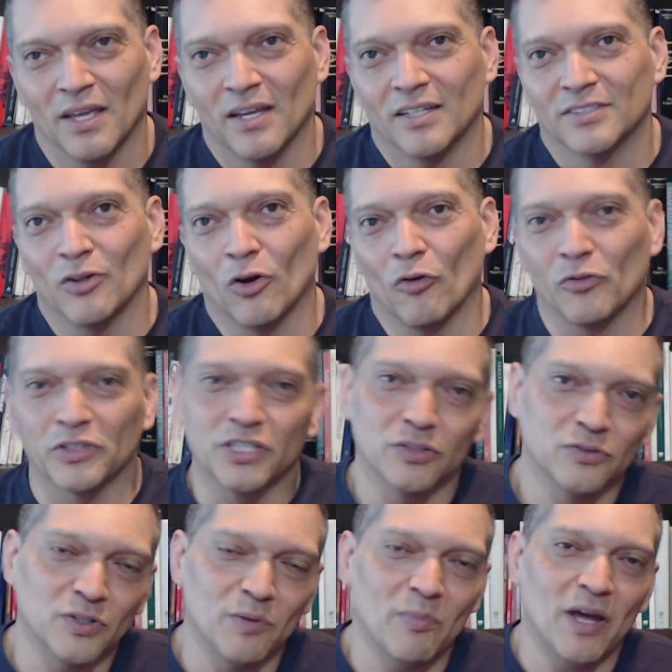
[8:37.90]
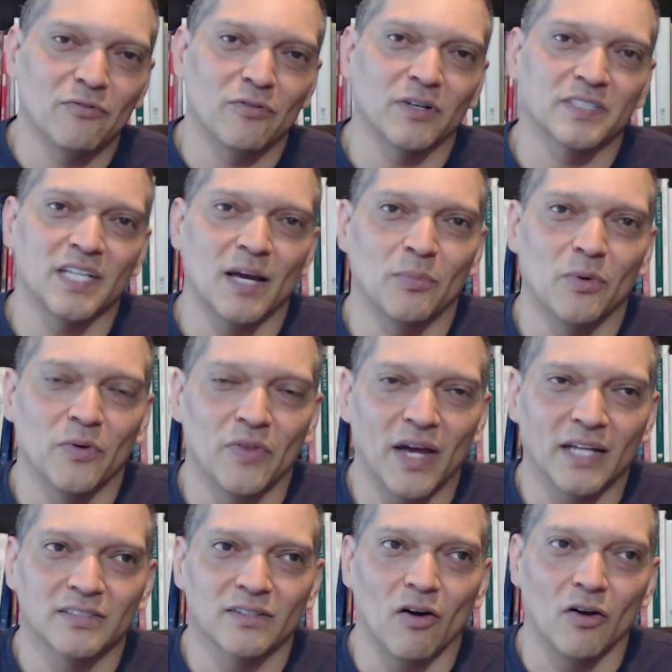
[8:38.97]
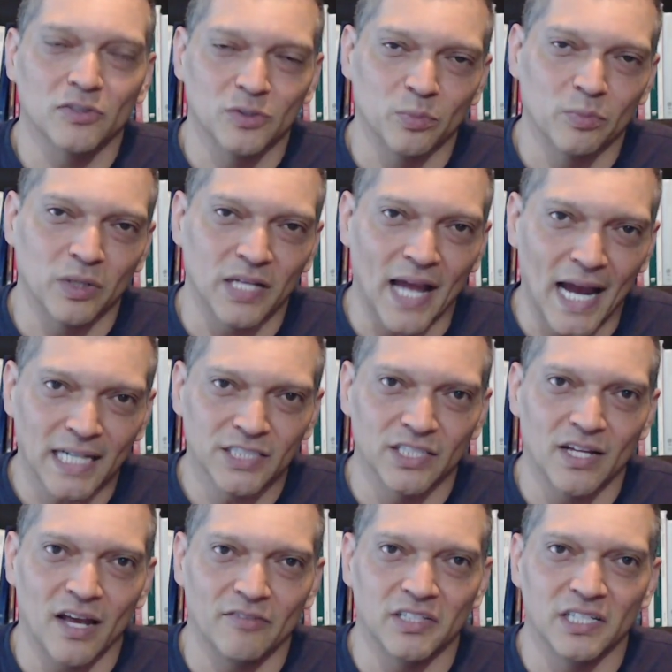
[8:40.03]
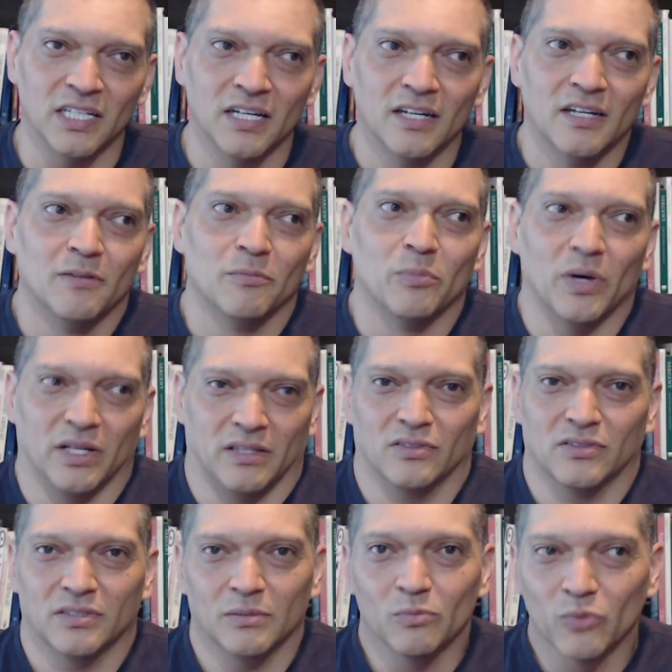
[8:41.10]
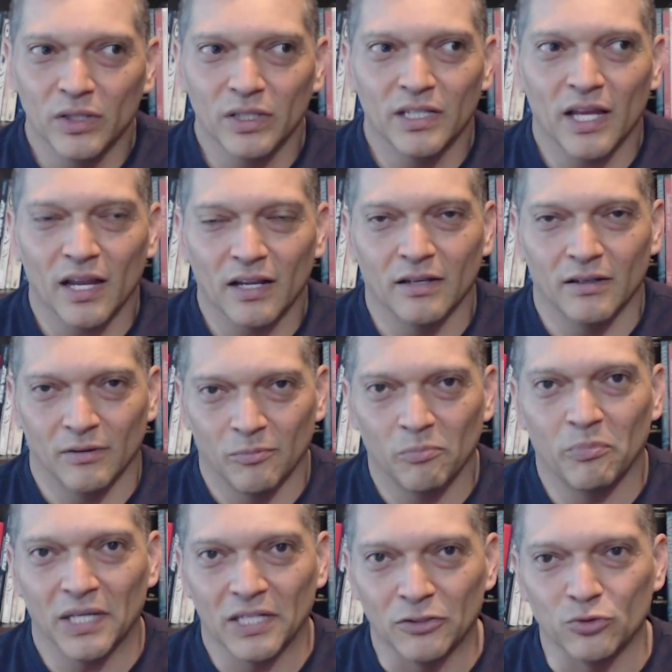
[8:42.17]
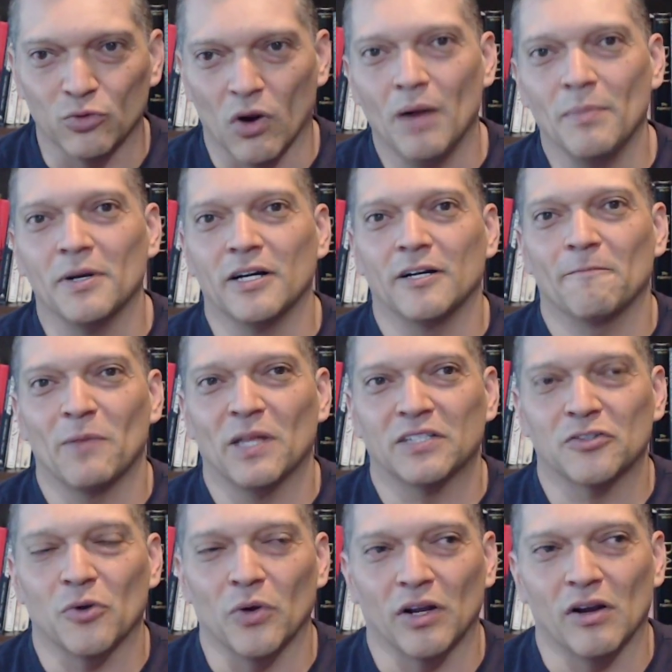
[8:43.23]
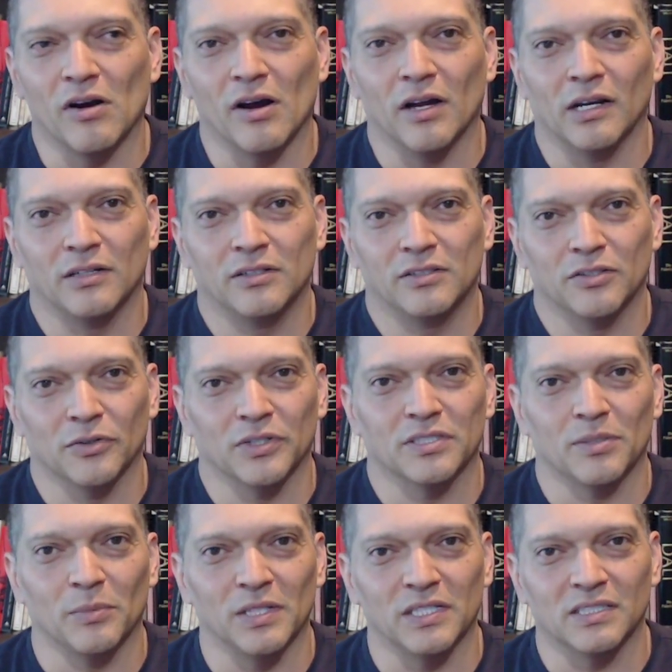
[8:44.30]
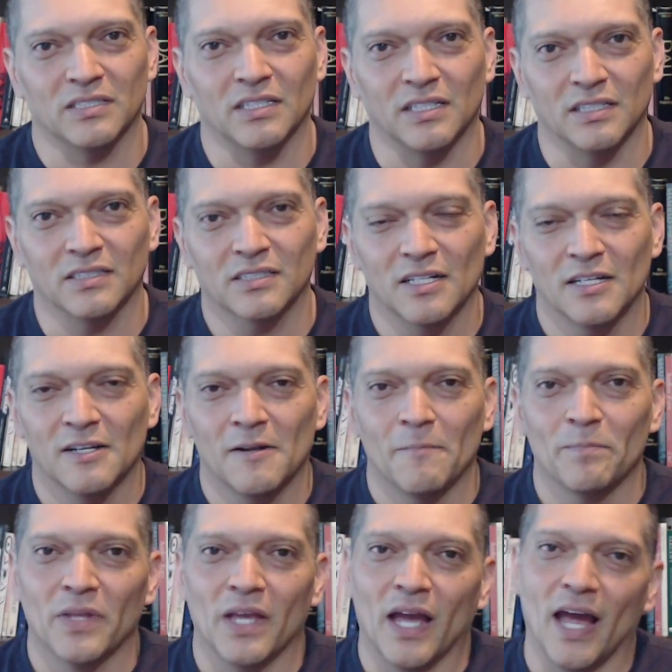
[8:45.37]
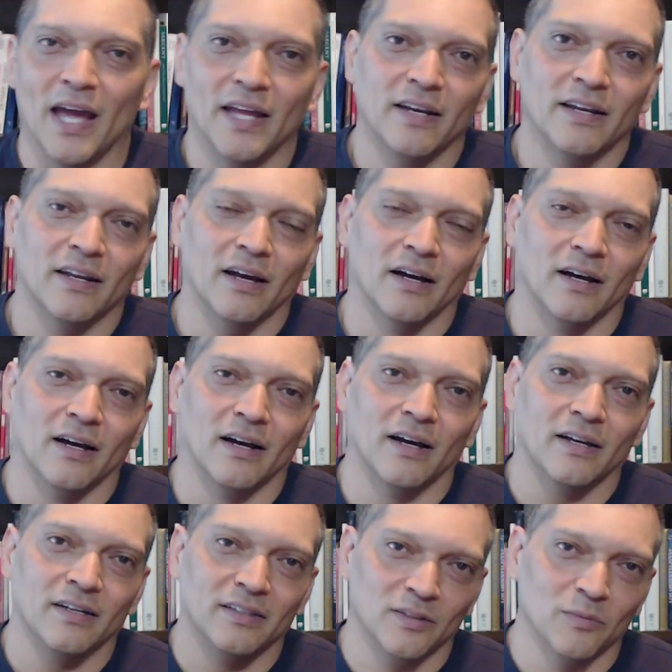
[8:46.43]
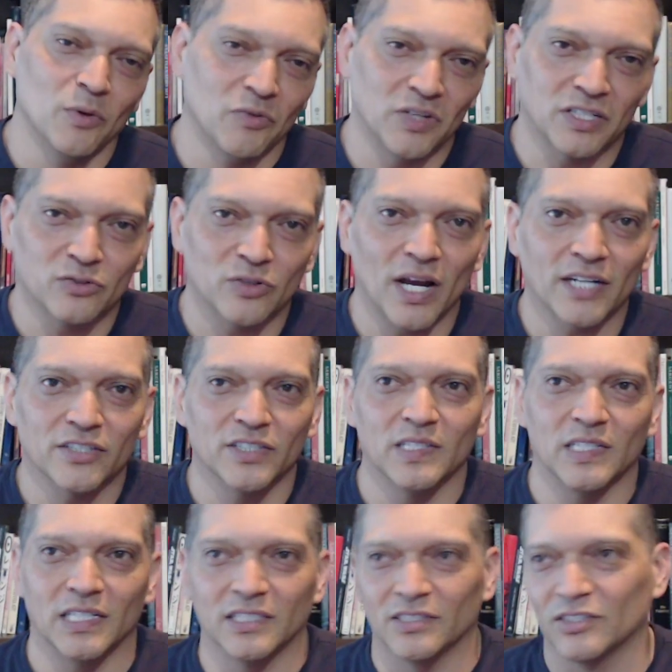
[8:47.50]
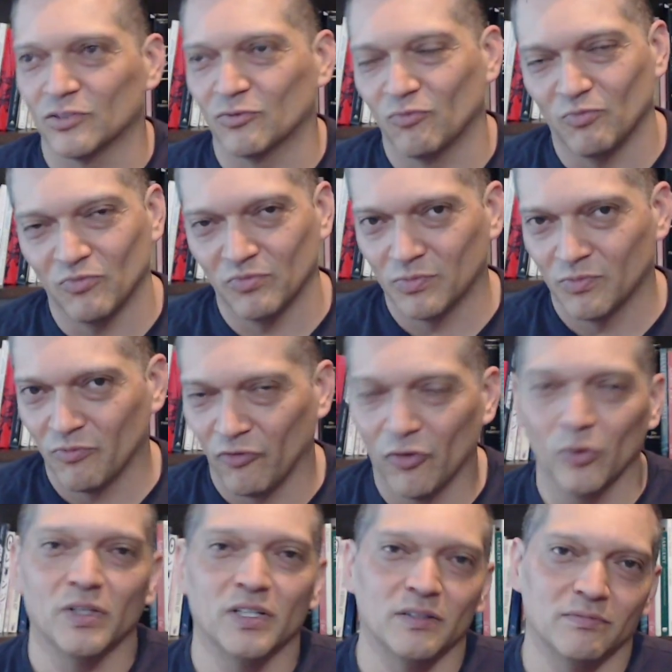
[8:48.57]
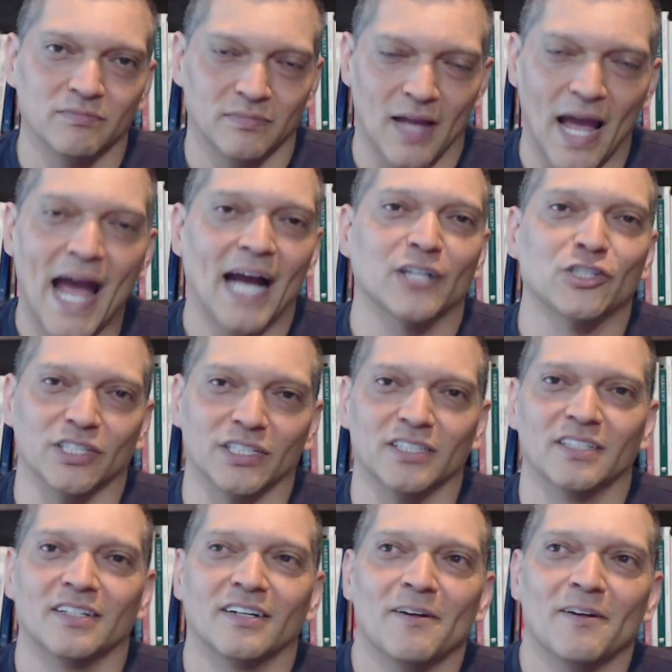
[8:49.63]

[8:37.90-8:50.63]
So for Children of Men, for example, that's also pretty action heavy, but there's some really big drama that's going on during some of these scenes. And in the movie Extraction, it's just fully action,